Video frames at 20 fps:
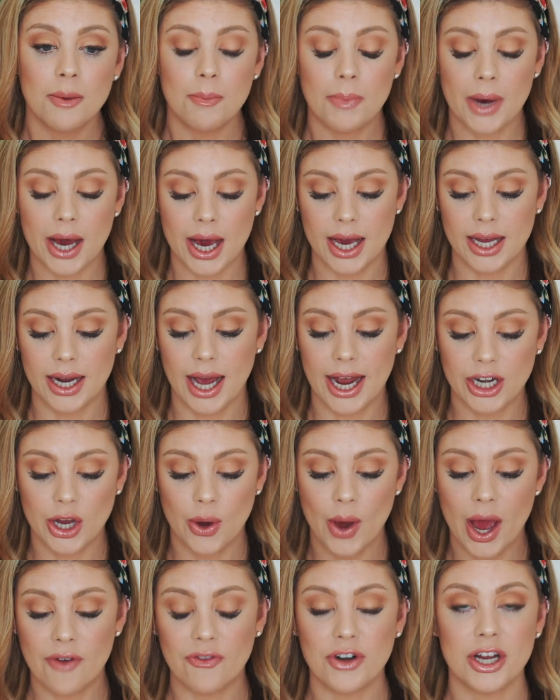But I
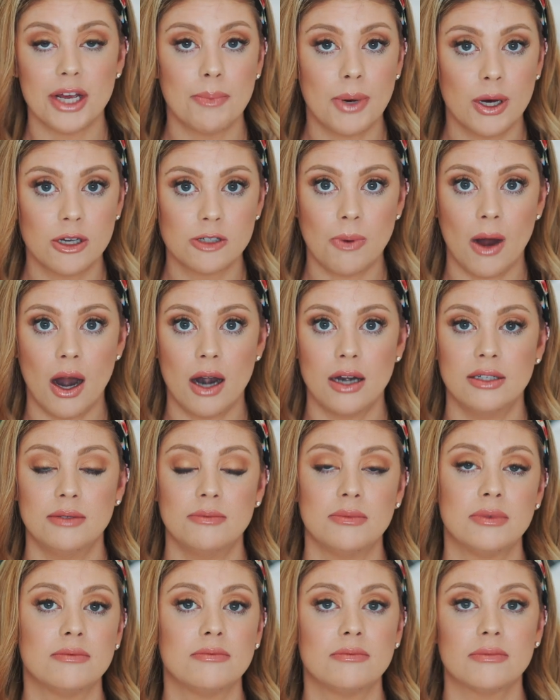know every
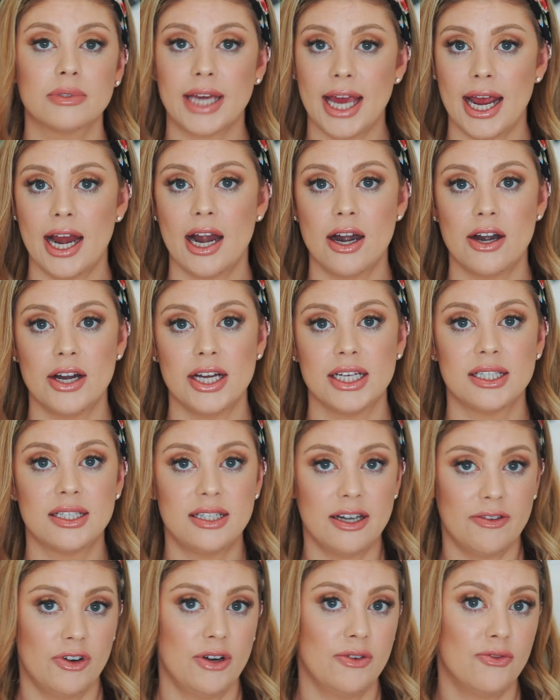postpartum care is
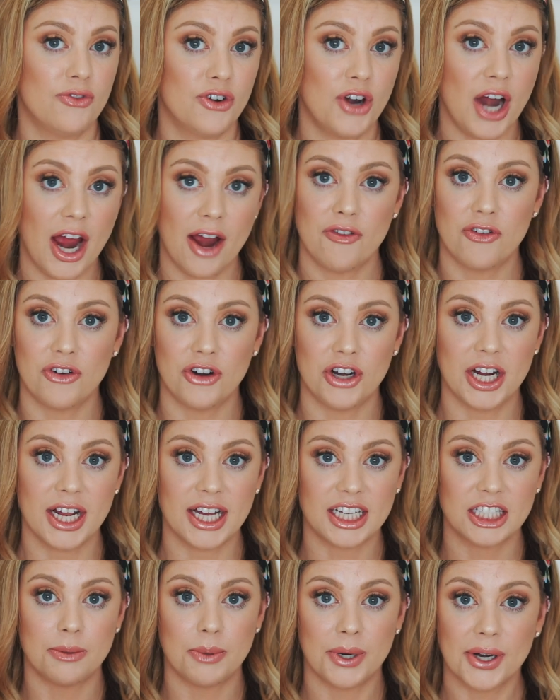different for every
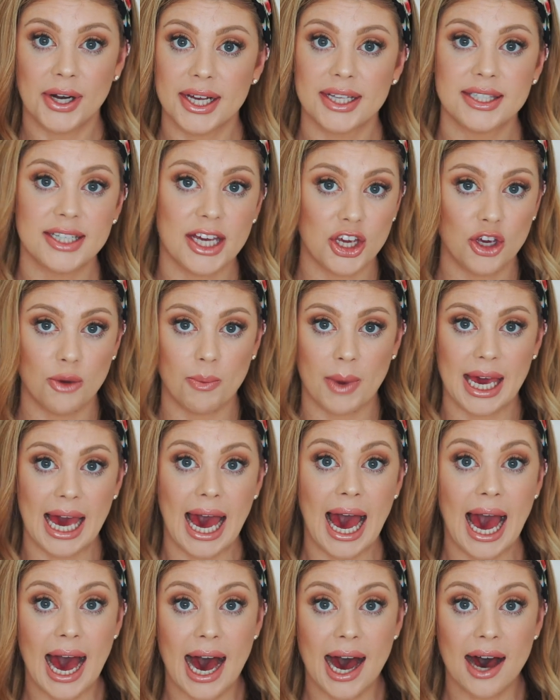experience that you may
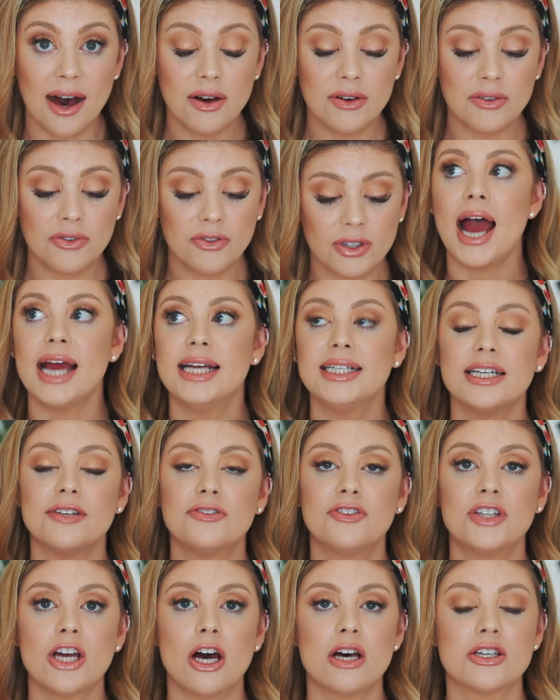have. I
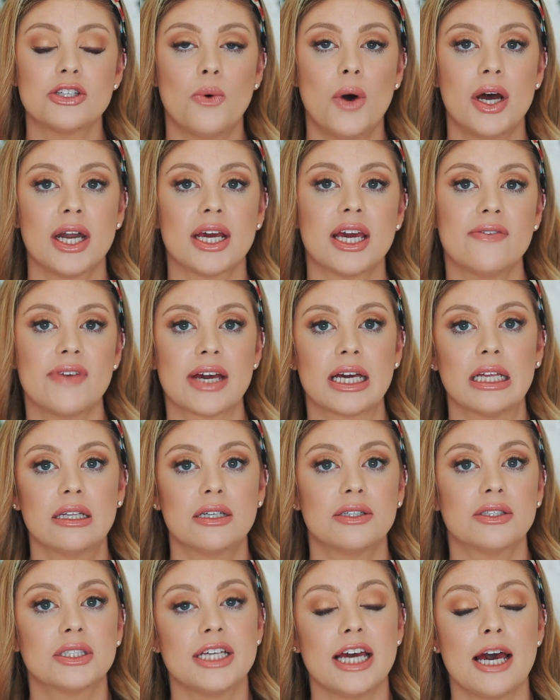definitely also want to give like a
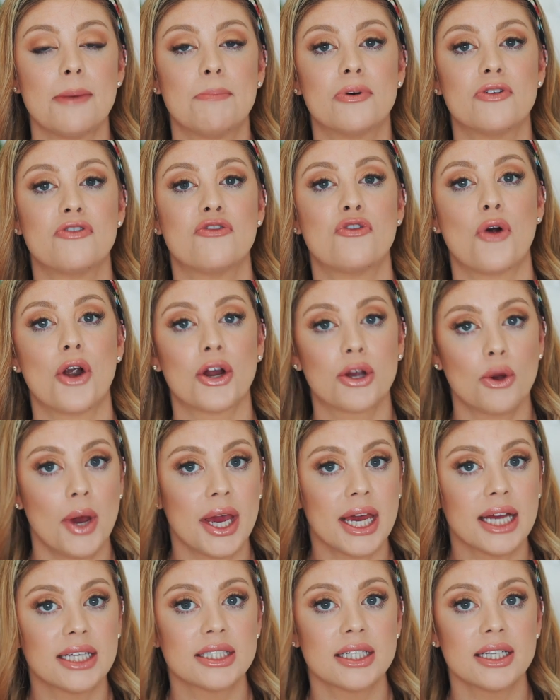little tip before
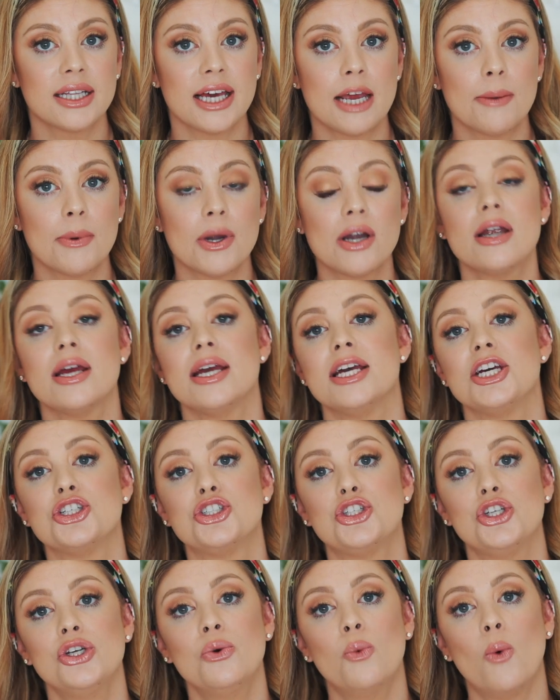going into labor
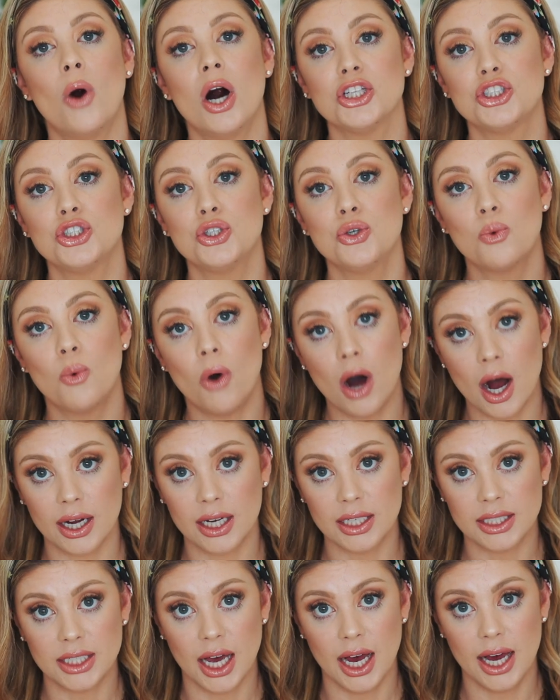is you want to
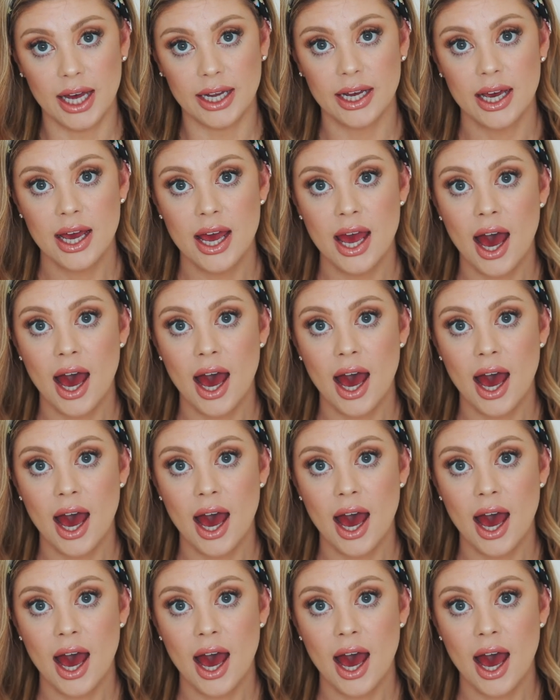walk a ton.